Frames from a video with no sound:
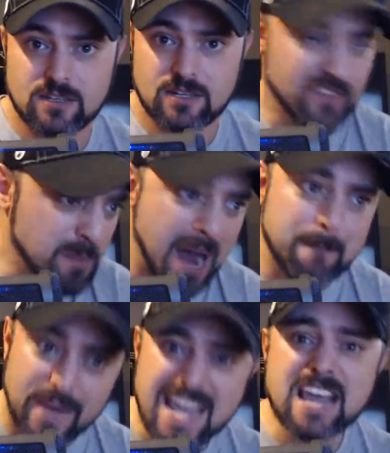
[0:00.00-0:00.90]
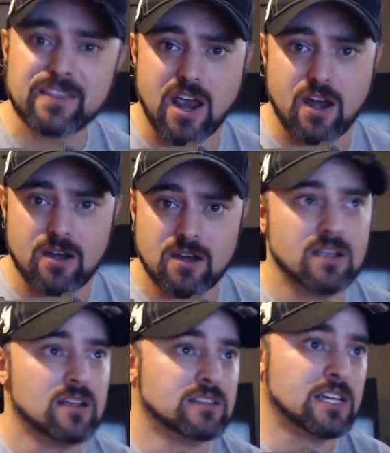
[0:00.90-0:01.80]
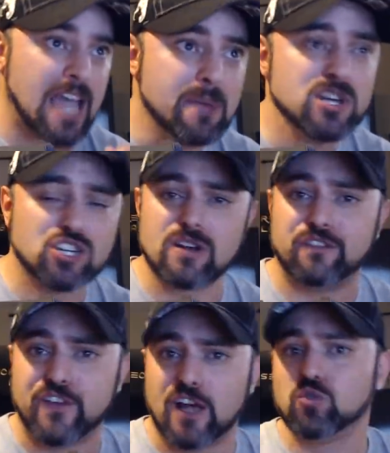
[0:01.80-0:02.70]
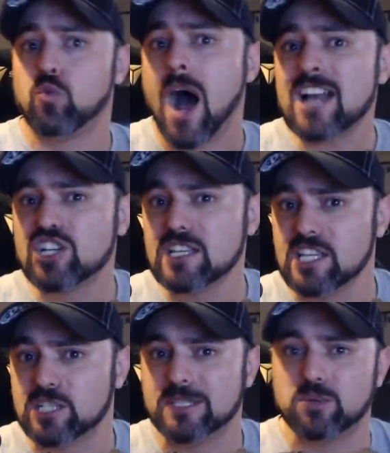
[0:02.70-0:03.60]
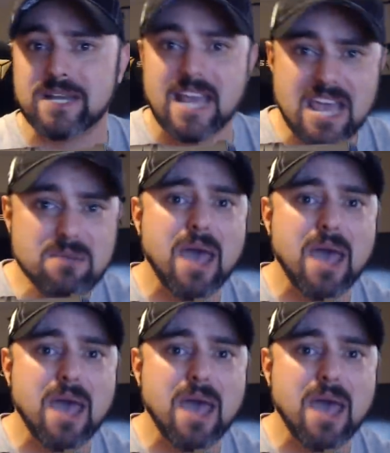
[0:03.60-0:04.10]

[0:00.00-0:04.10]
never mind being there, the chemistry felt watching this between him